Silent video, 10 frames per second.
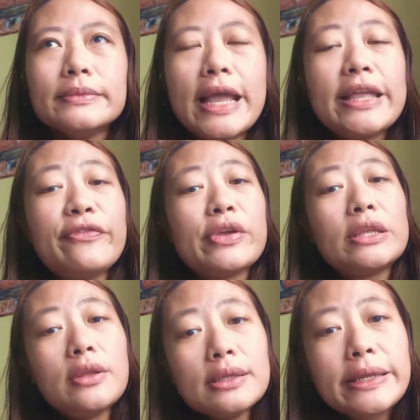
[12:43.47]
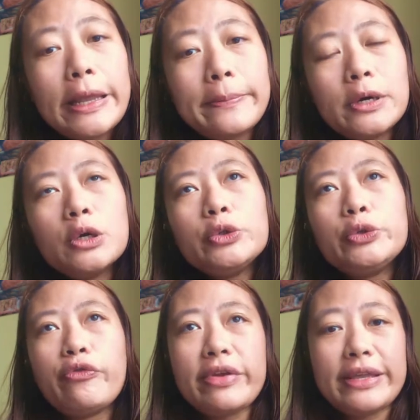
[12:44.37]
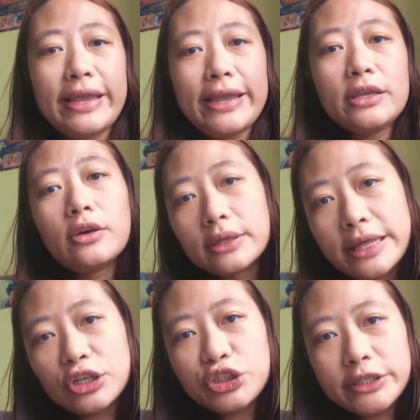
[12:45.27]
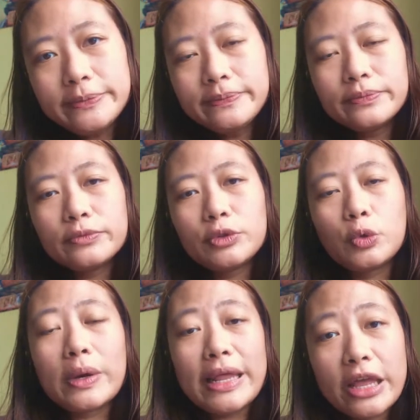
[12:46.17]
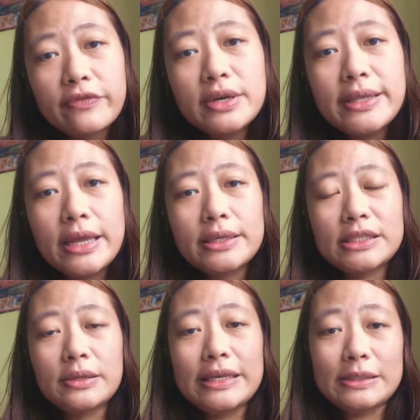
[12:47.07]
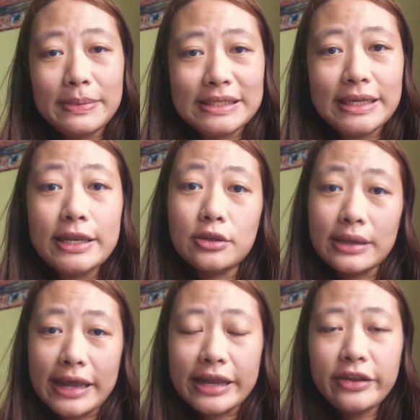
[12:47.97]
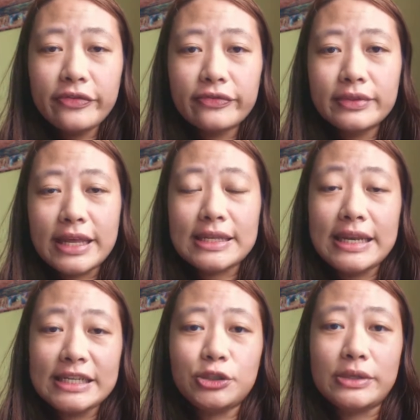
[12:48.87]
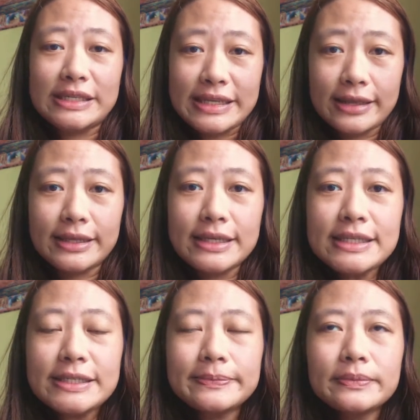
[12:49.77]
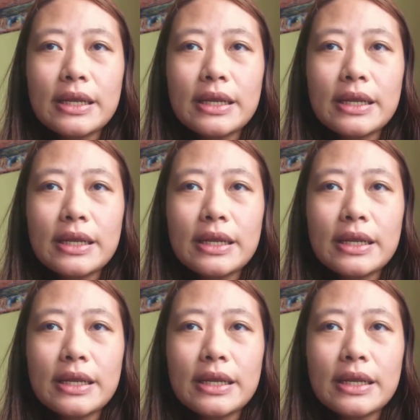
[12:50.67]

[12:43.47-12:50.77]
and if you are not able to regain connection to whatever that is missing in your life that leads to the sadness,